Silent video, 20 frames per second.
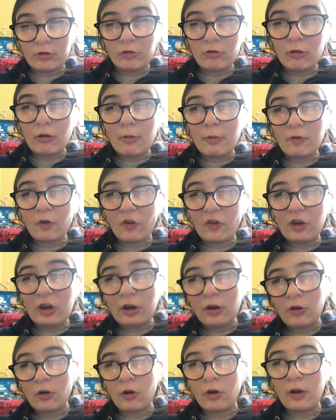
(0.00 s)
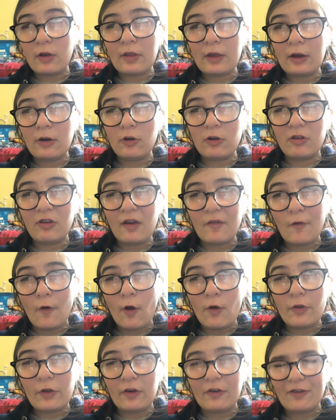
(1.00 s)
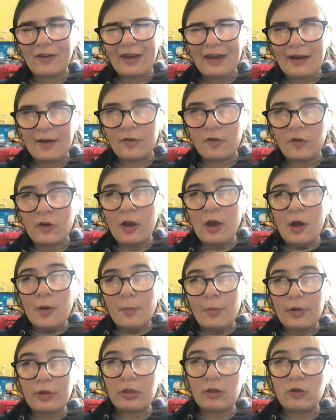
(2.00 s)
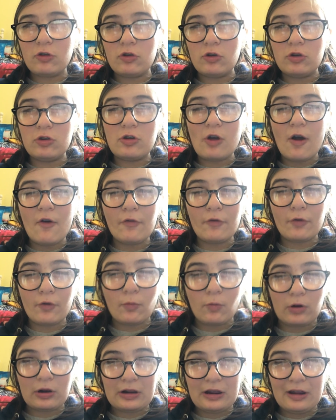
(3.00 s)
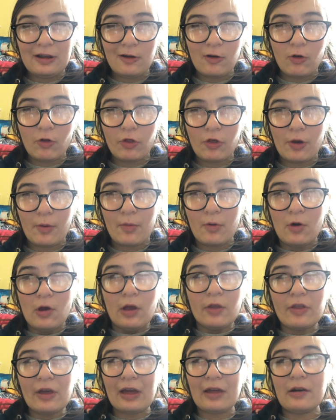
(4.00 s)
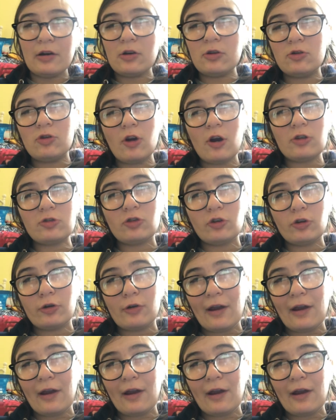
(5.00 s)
So they were a cure and they could save all these kids, but the governor would kill them that Dr.